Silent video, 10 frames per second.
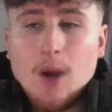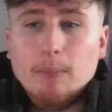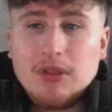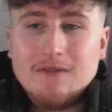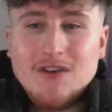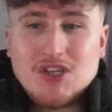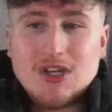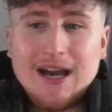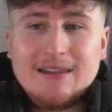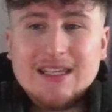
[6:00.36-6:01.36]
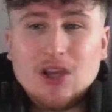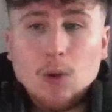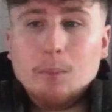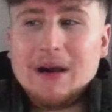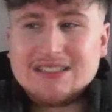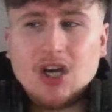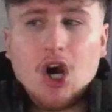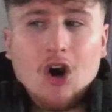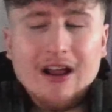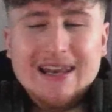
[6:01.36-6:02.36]
but the vision and the long pass
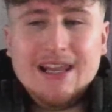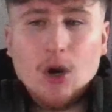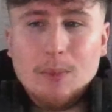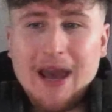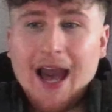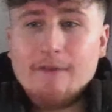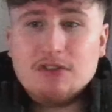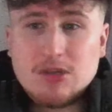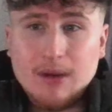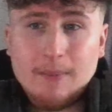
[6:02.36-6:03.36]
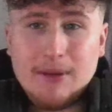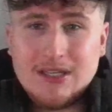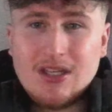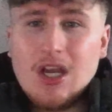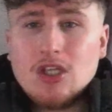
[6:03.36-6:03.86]
are a little bit average in my opinion.